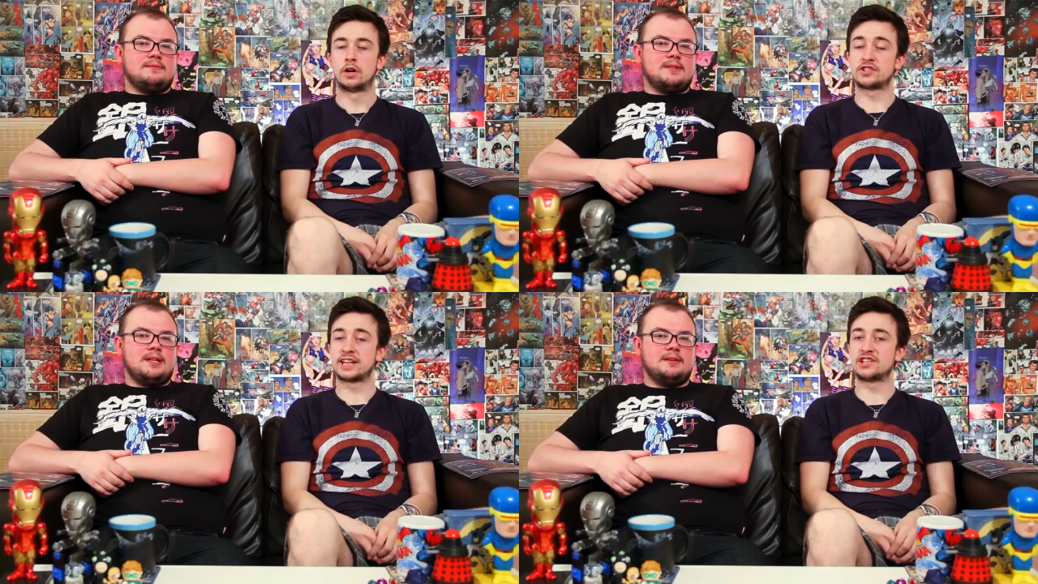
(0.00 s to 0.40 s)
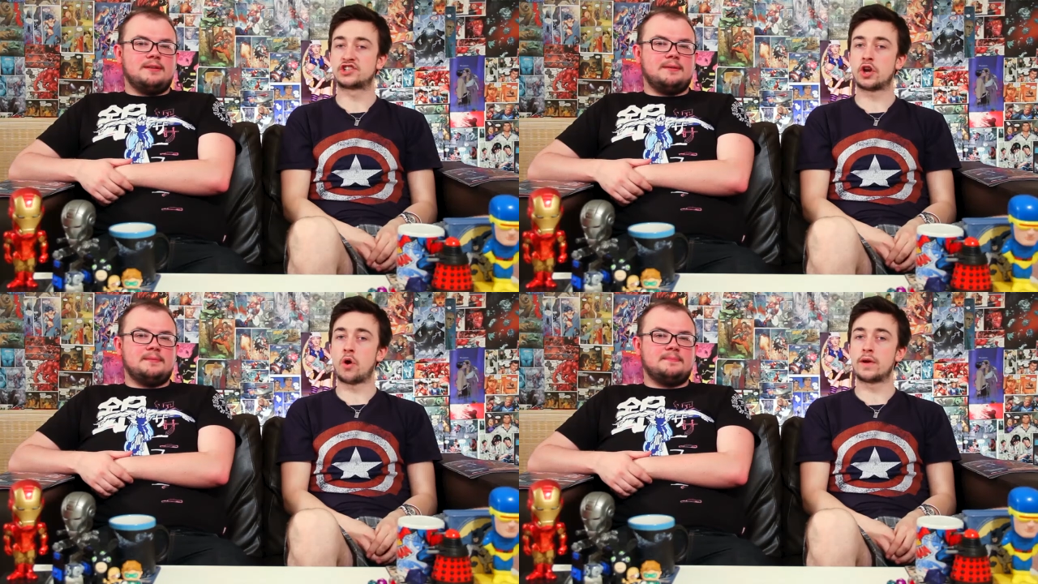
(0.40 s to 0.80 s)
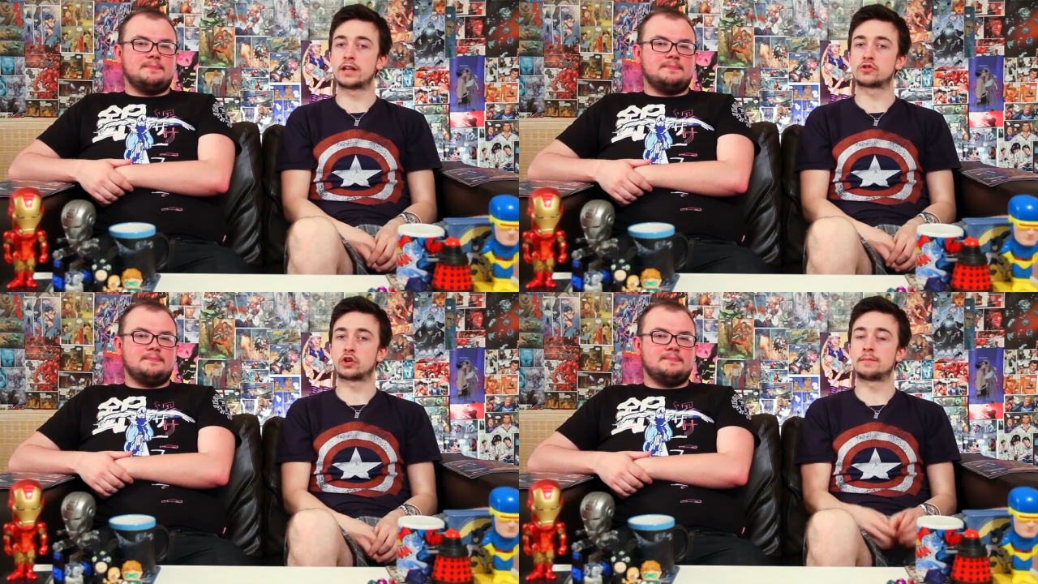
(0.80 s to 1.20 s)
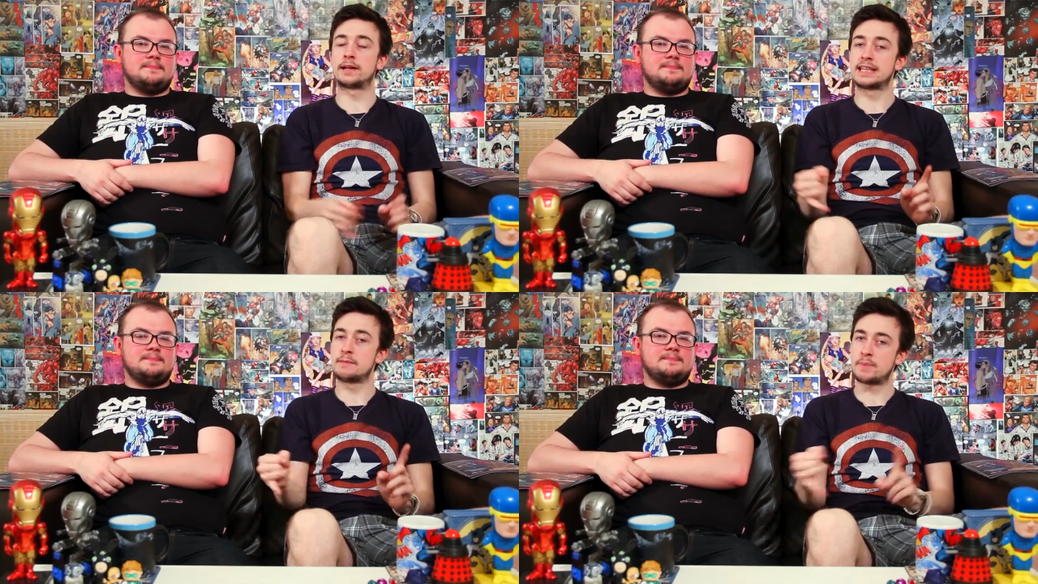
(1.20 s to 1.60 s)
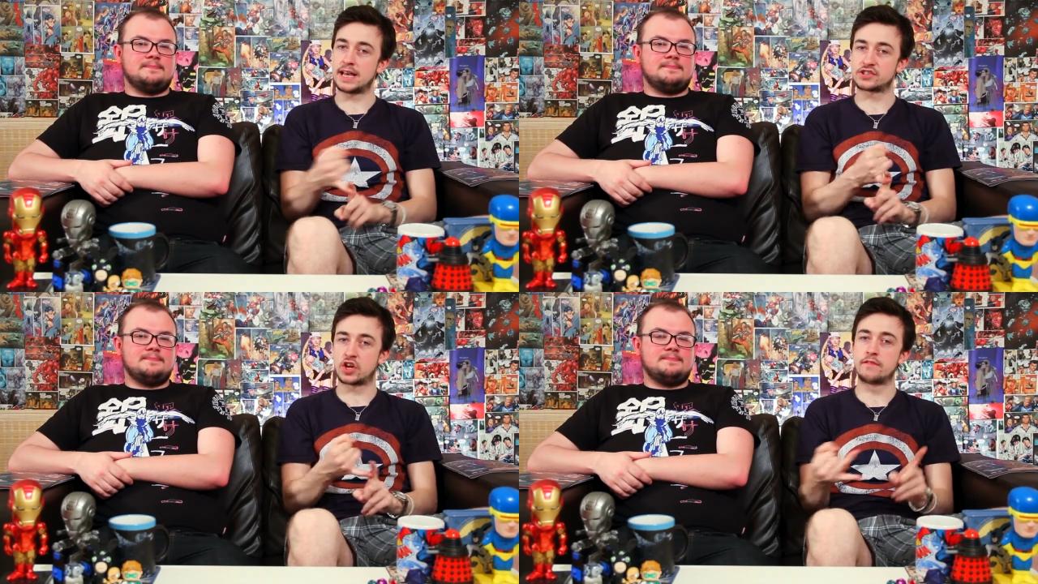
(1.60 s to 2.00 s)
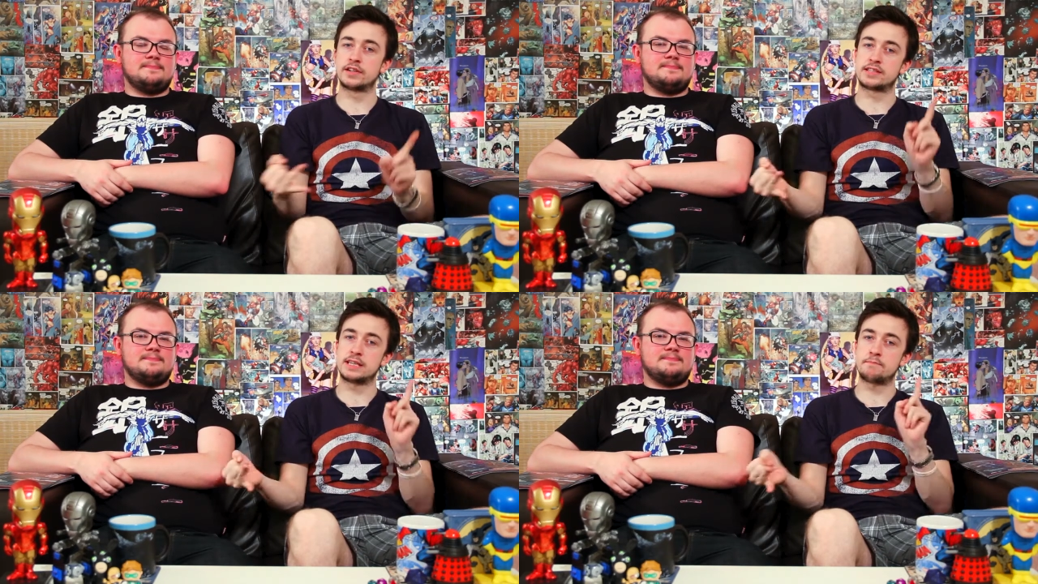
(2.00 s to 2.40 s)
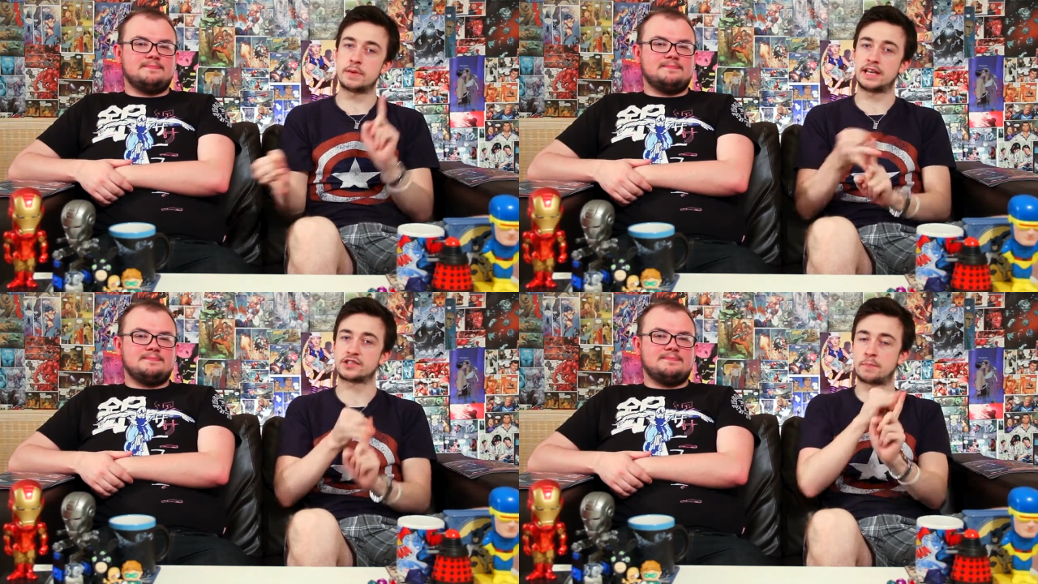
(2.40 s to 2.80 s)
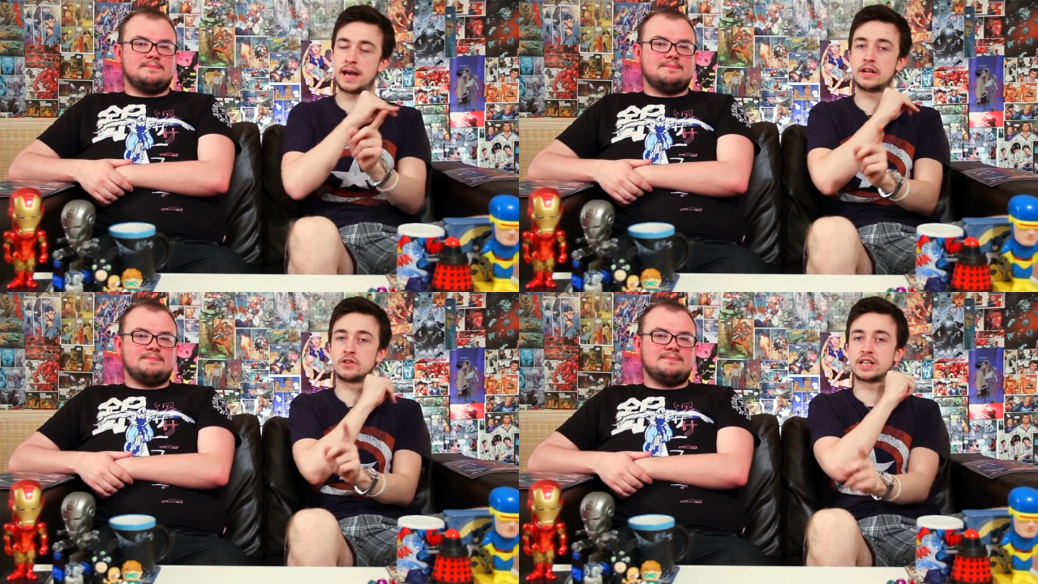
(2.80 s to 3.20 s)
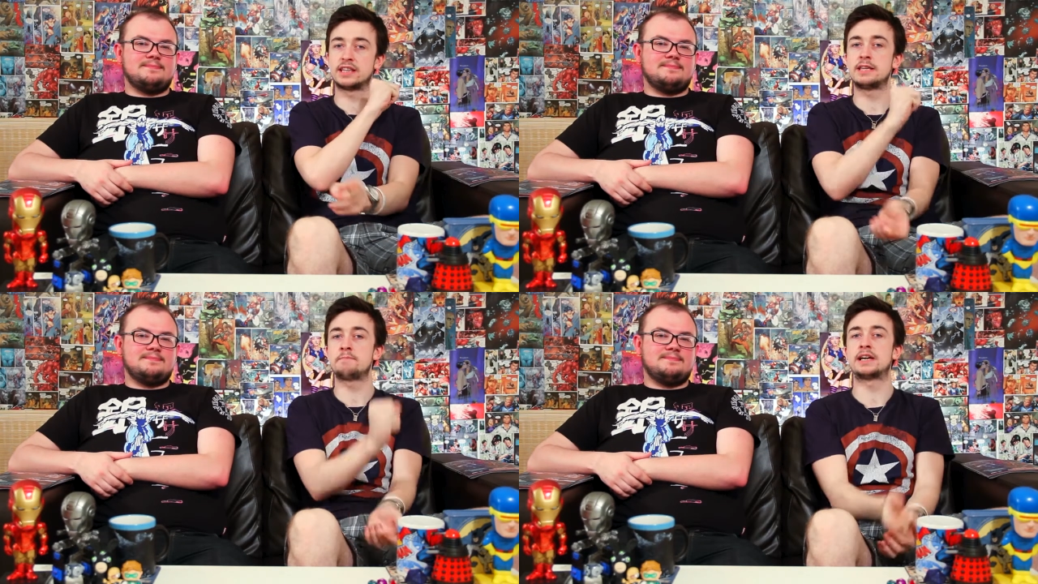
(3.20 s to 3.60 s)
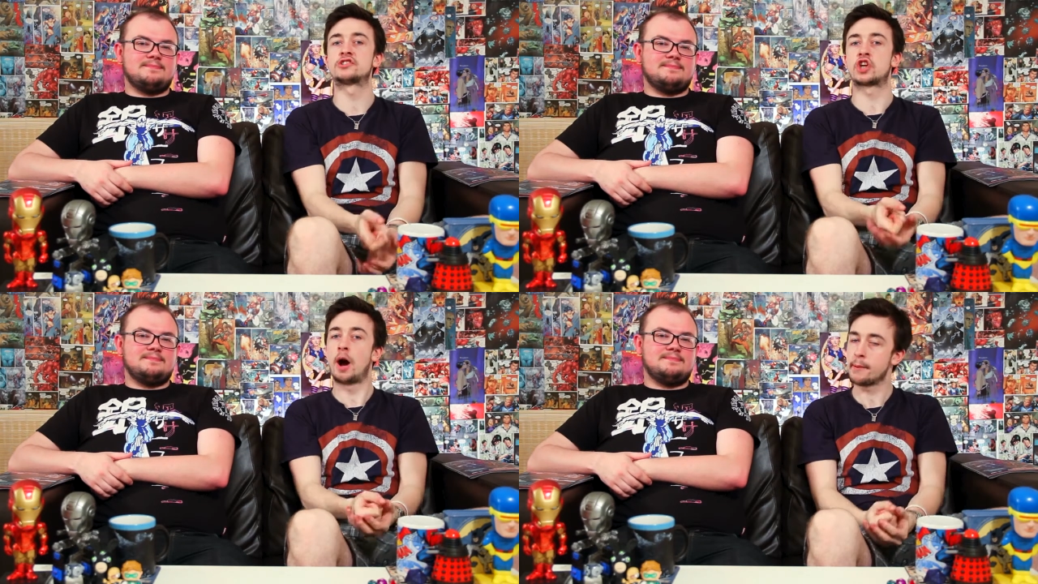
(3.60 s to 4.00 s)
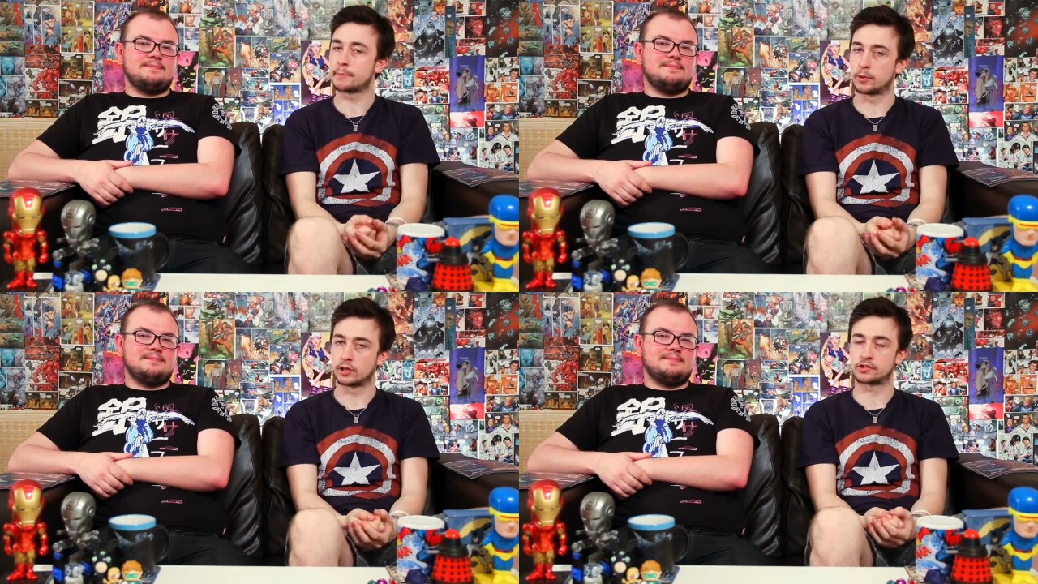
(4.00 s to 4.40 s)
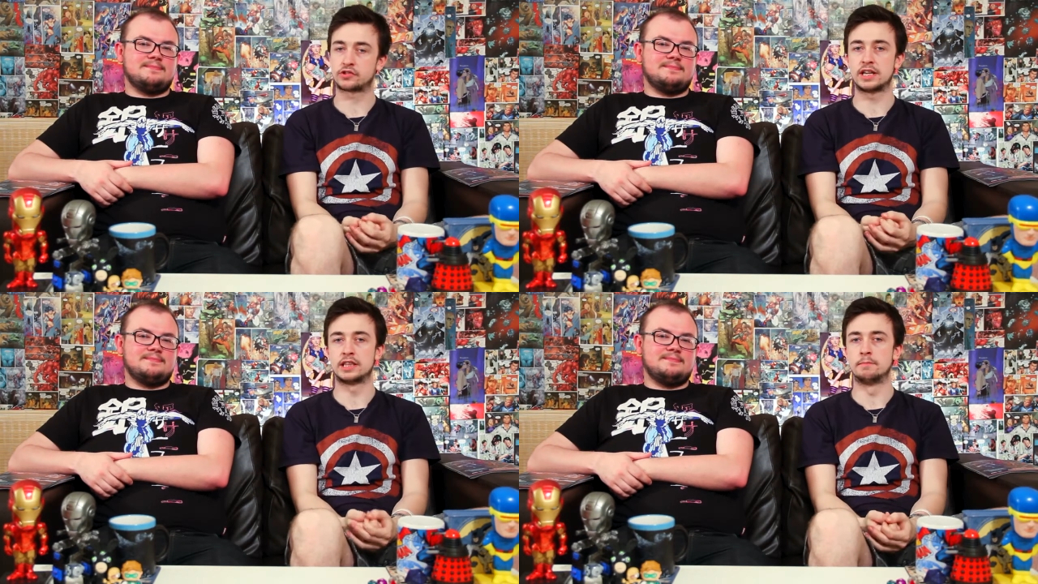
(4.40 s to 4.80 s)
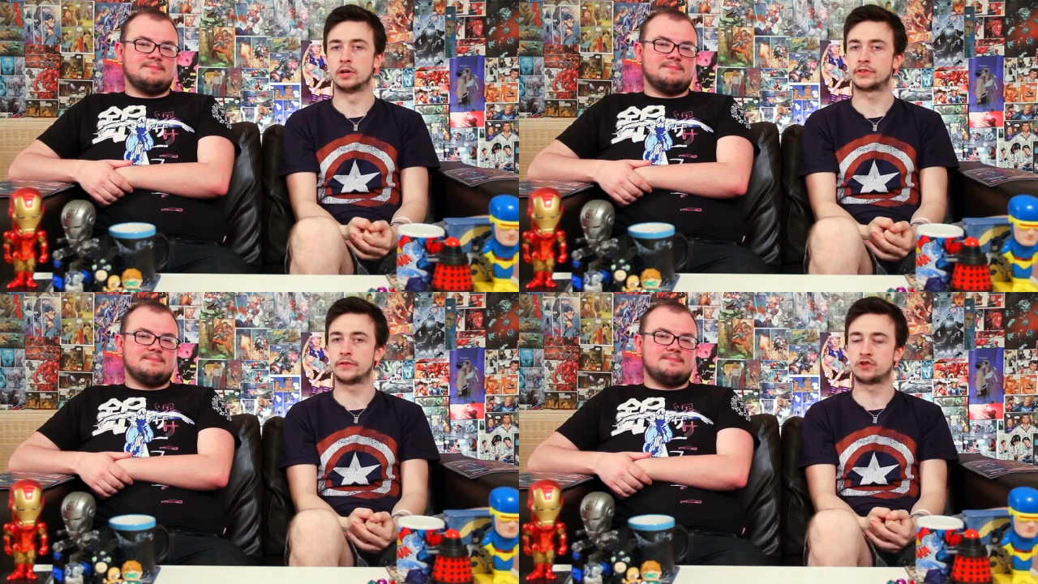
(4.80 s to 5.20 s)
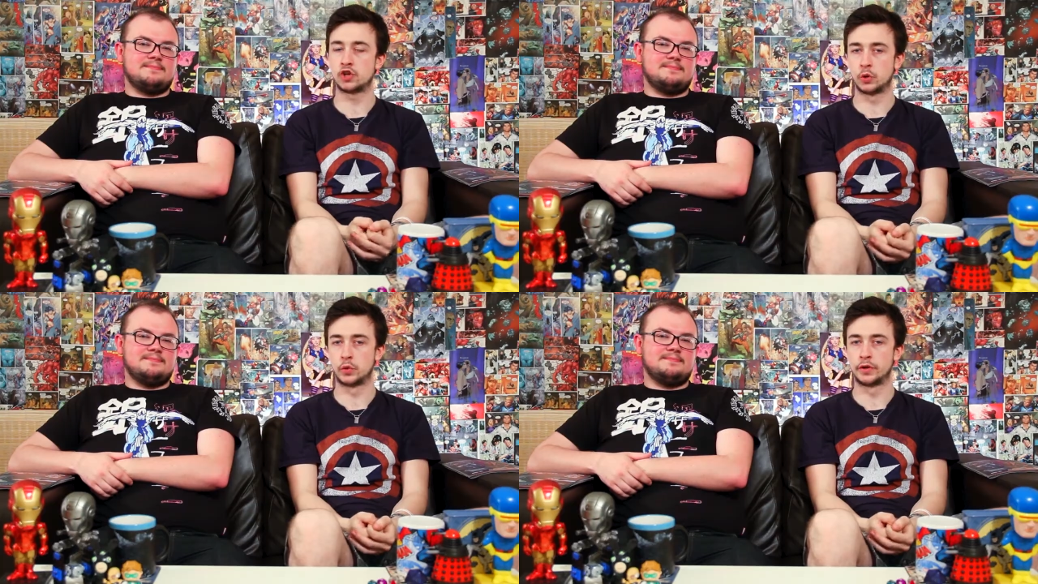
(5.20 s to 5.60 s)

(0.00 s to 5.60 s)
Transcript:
Speaker 1: On today's show, we are talking about the best covers, the best panels, and the best comic books in the month of June.